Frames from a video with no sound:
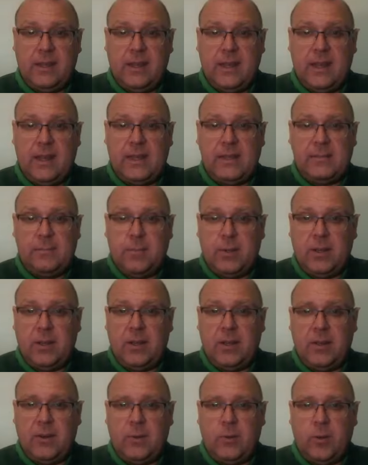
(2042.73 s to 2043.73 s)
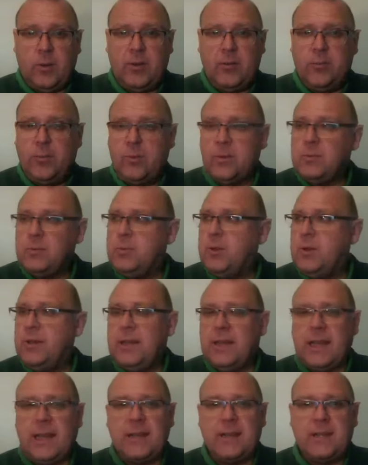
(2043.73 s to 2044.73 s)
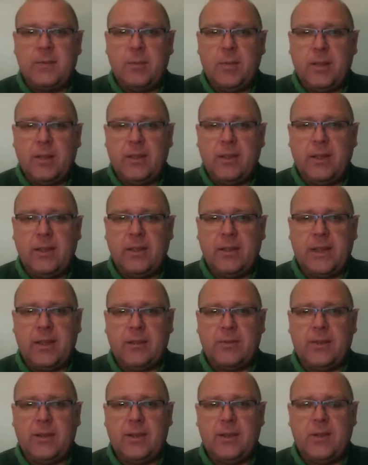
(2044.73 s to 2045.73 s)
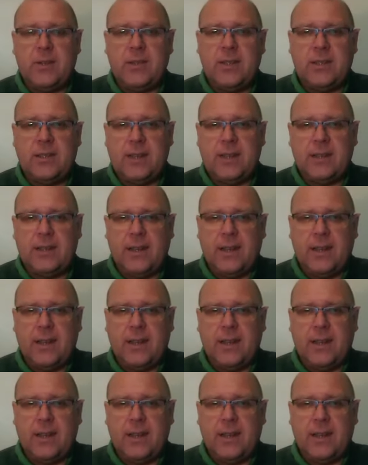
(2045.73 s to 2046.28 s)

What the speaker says: As my wife was pointing out to me, I think this afternoon, she said,